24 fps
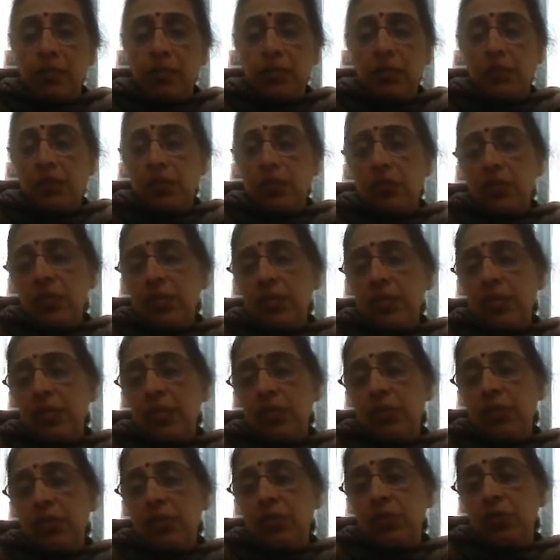So these are
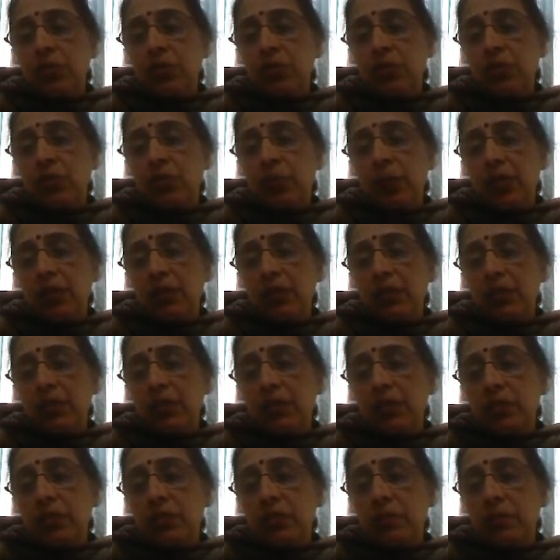the two
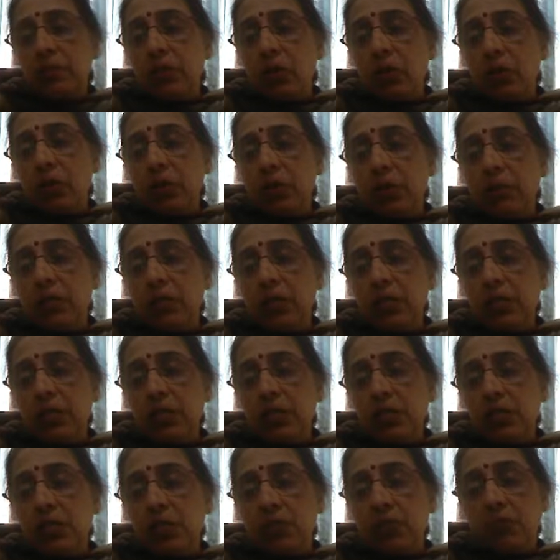methods on the
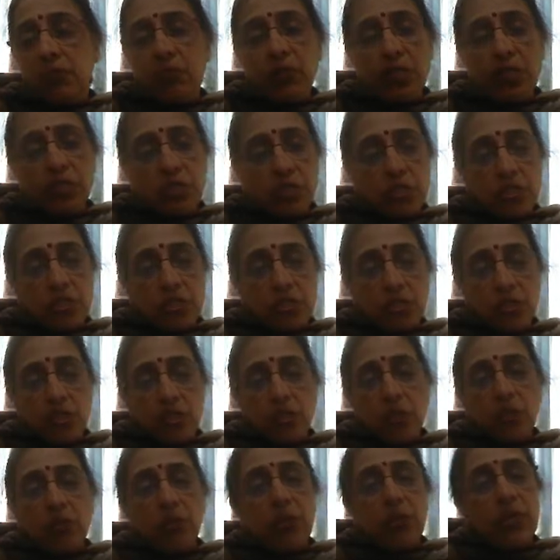basis of which
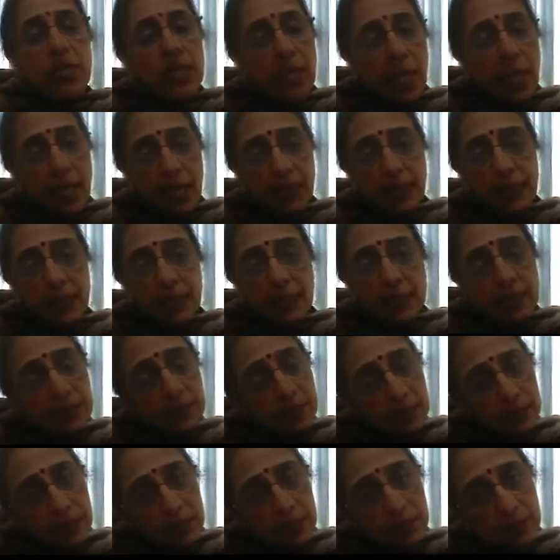we handle
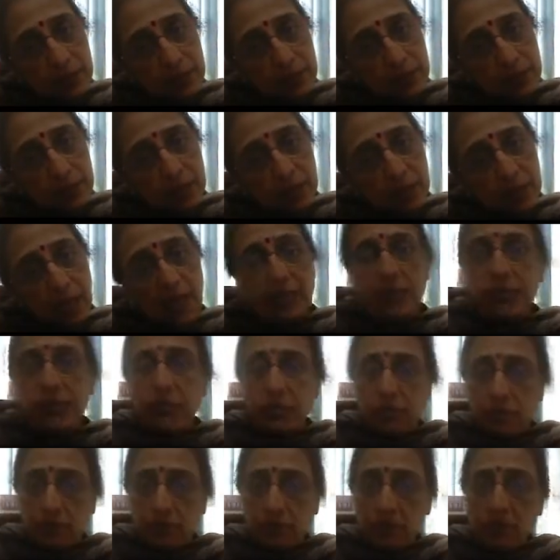
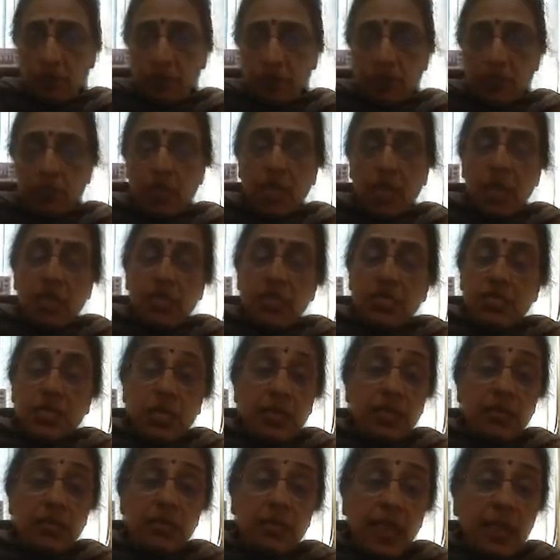artificial variables.
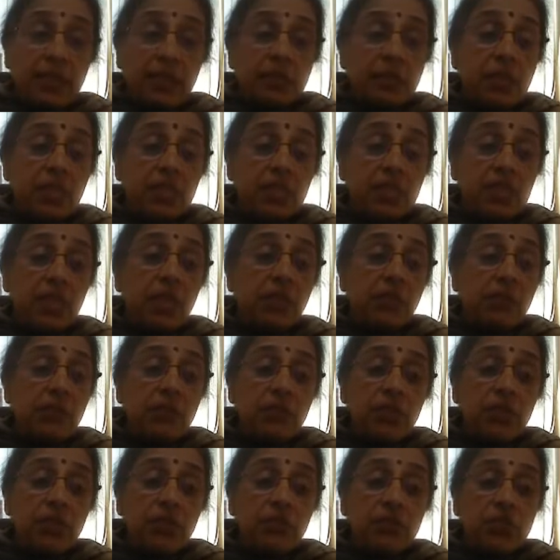See, that means, see,
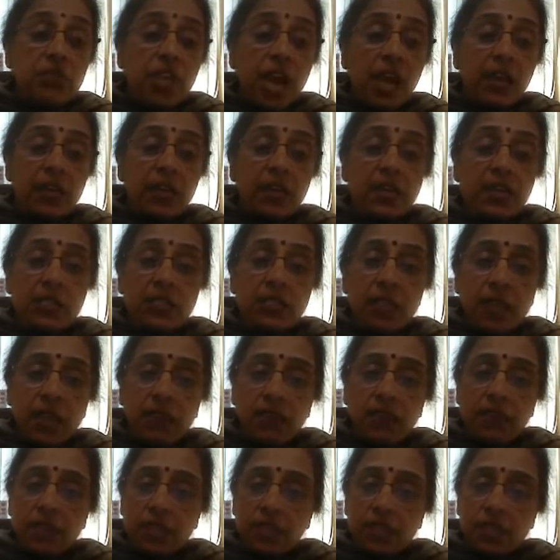even if Charnes gave
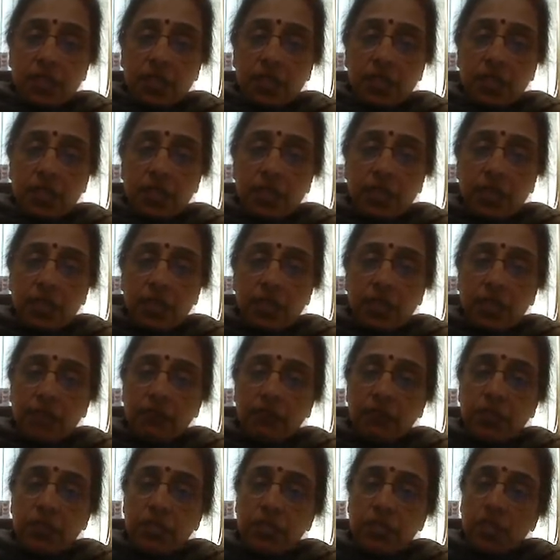this technique, he gave
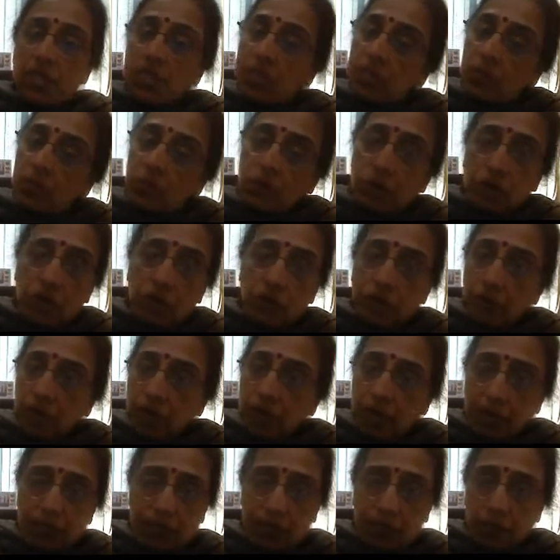this technique only for
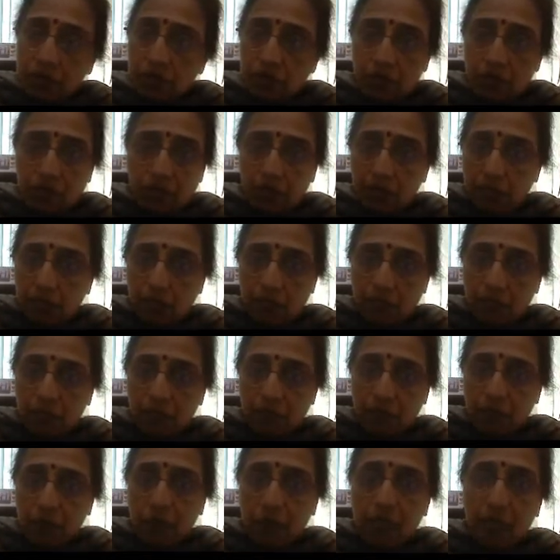artificial
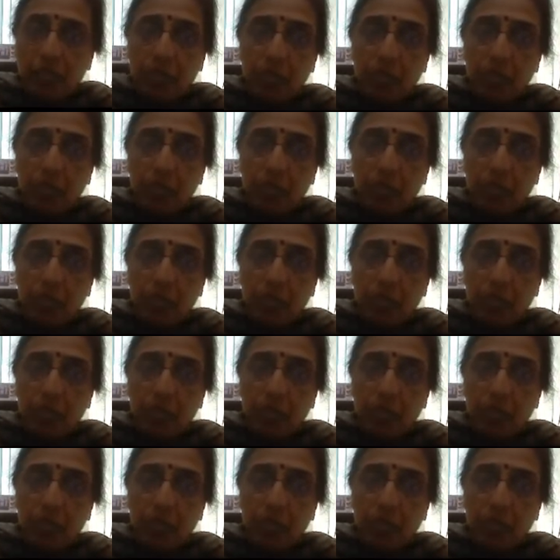variables, right?